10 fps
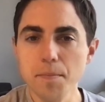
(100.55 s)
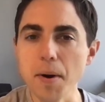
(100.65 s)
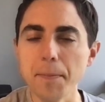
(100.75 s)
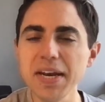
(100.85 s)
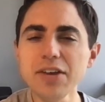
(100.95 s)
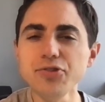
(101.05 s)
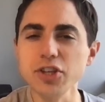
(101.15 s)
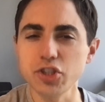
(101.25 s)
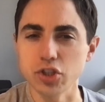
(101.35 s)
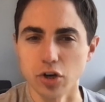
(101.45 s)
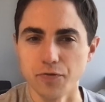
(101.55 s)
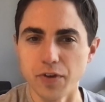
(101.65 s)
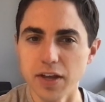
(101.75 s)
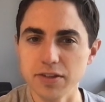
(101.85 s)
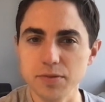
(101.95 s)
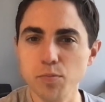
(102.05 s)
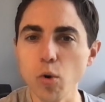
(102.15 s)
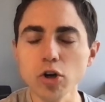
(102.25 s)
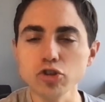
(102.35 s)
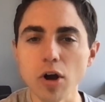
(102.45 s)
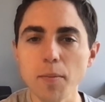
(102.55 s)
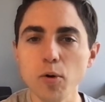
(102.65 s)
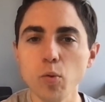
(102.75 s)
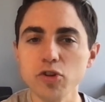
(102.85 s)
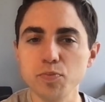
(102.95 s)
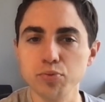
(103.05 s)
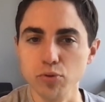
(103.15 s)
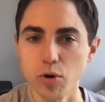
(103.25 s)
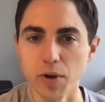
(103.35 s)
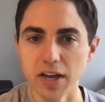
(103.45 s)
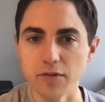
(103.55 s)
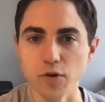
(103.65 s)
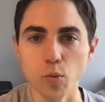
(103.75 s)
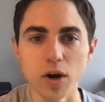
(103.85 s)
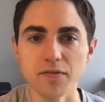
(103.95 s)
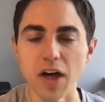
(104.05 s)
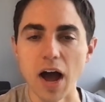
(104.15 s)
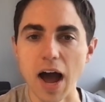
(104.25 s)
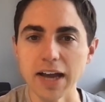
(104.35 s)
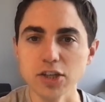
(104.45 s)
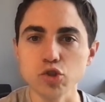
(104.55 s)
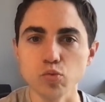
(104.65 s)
But beneath the surface, more trouble was brewing for one of the highest